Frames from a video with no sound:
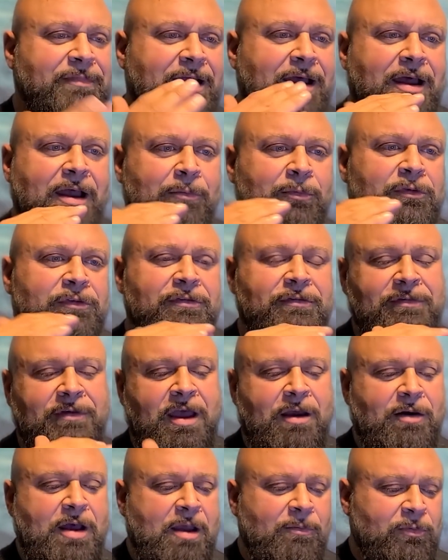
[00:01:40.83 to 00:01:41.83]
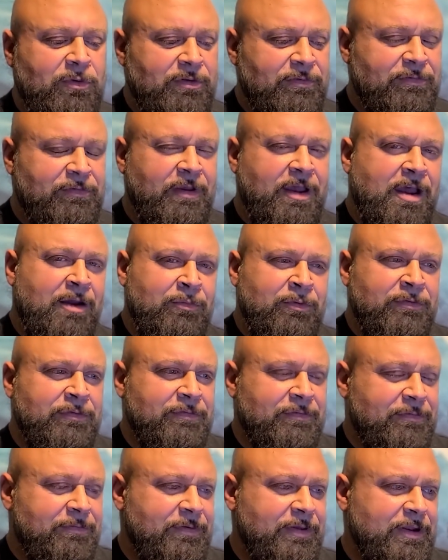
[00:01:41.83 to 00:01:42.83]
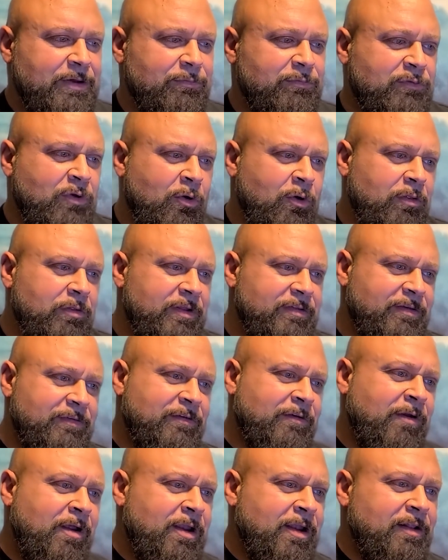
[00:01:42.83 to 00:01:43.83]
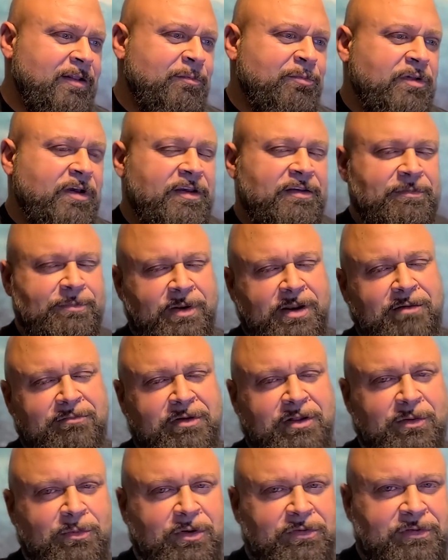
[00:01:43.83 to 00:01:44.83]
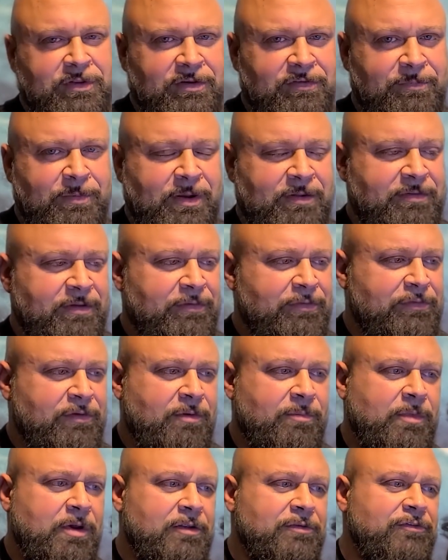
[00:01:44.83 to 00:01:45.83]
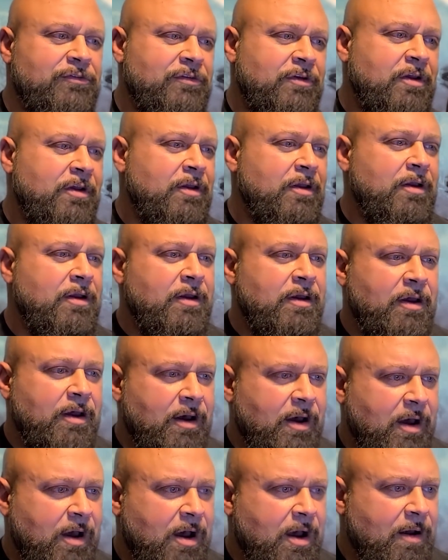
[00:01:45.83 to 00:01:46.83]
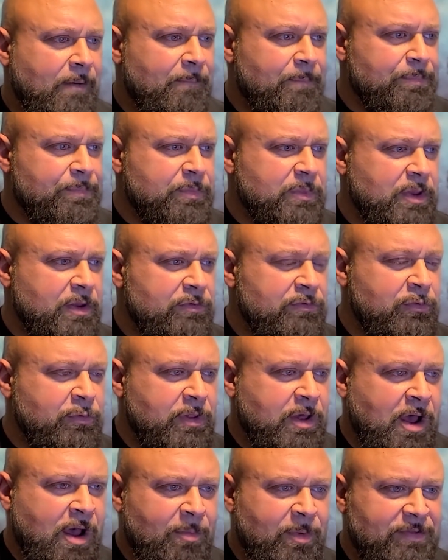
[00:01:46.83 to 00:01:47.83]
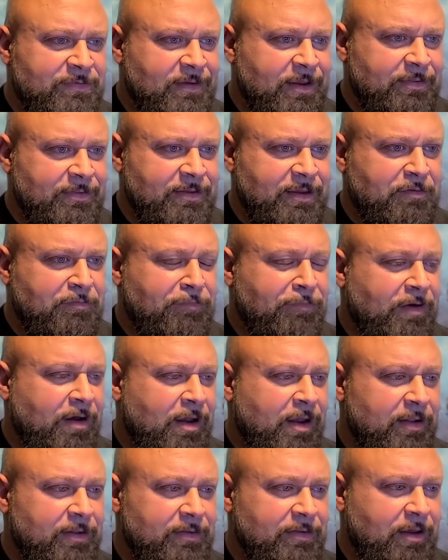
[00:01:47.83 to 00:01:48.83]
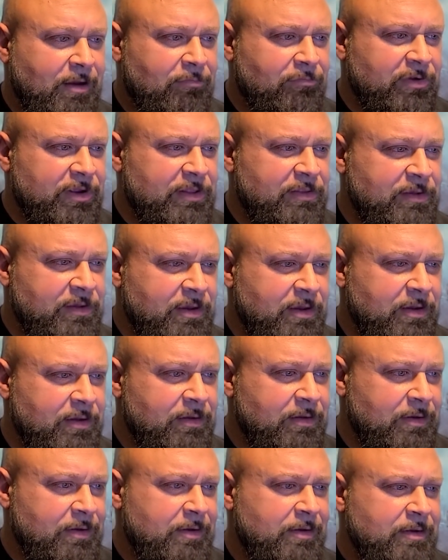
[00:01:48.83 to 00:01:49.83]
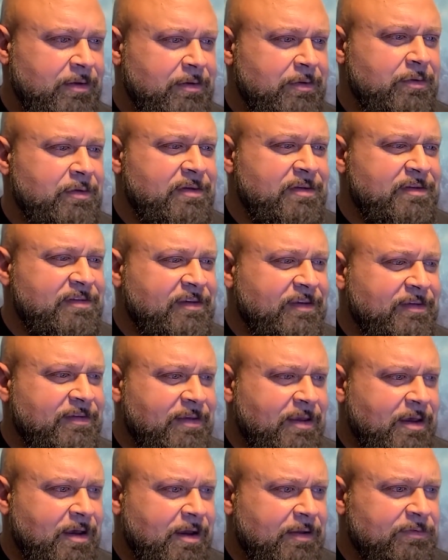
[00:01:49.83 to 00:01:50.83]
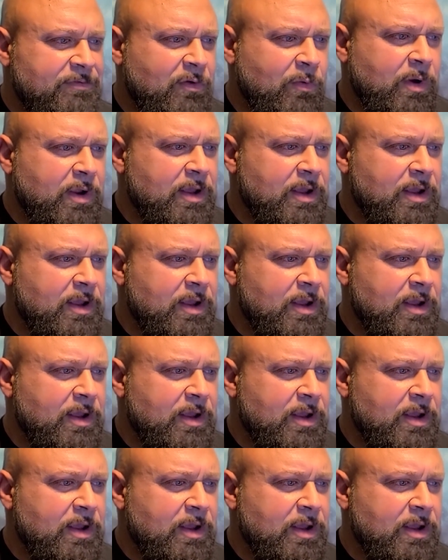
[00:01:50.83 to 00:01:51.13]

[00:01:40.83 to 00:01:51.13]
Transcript: wouldn't say I was, totally discrediting the place, but I really wasn't expecting so much. Two of the comments I did find, I'll read to you. It says, during